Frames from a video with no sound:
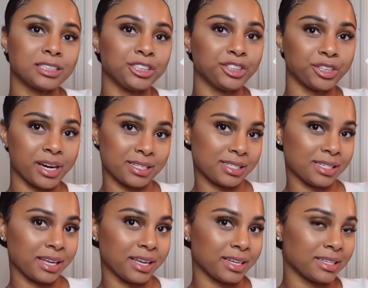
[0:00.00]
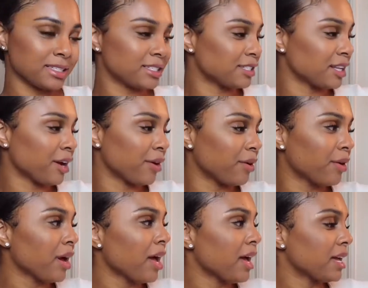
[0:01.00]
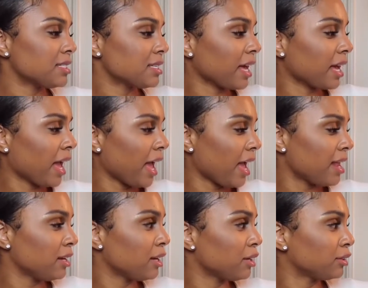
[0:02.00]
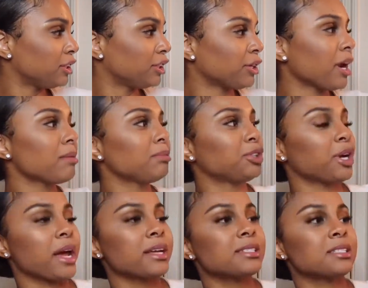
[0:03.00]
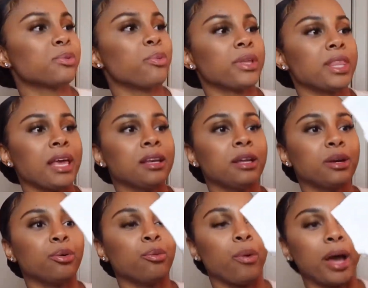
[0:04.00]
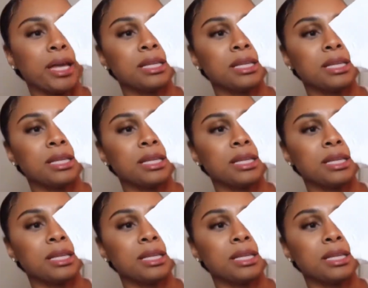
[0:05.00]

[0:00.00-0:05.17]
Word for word: dress is. So it's like a little striped dress with a little white